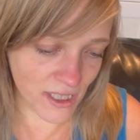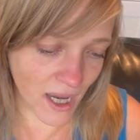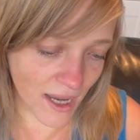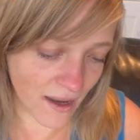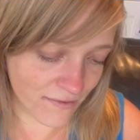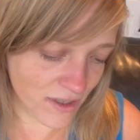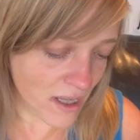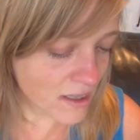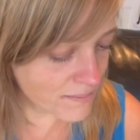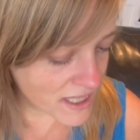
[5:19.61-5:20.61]
I have the
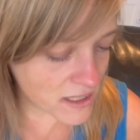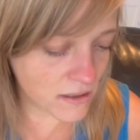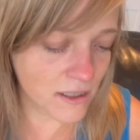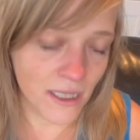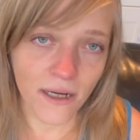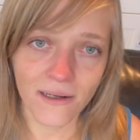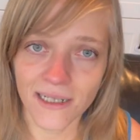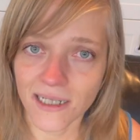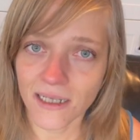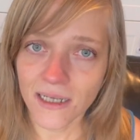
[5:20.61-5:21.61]
mental
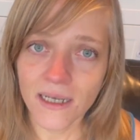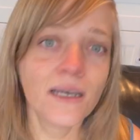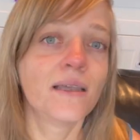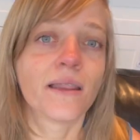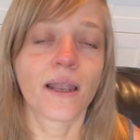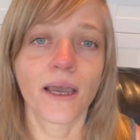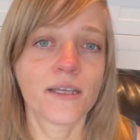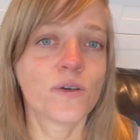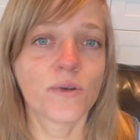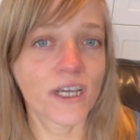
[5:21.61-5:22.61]
clarity that I
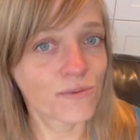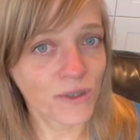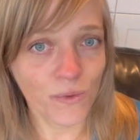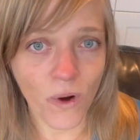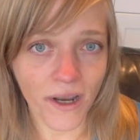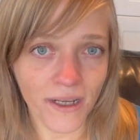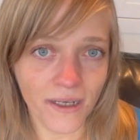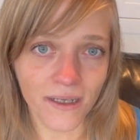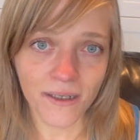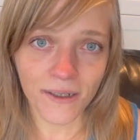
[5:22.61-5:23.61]
so desperately wanted
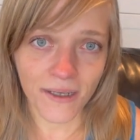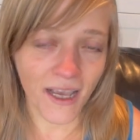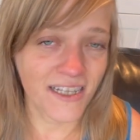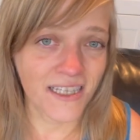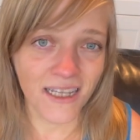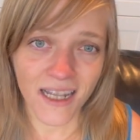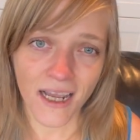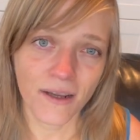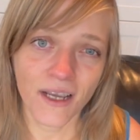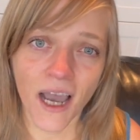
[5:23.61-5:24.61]
and said that
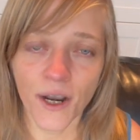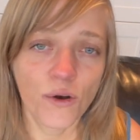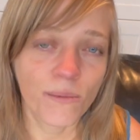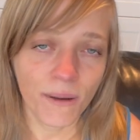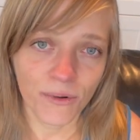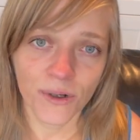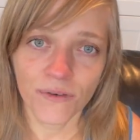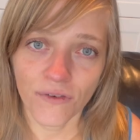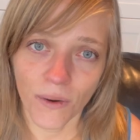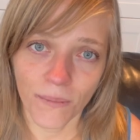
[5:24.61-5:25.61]
I kind of remembered
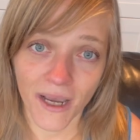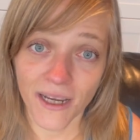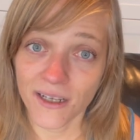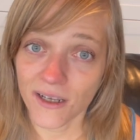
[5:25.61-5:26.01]
from my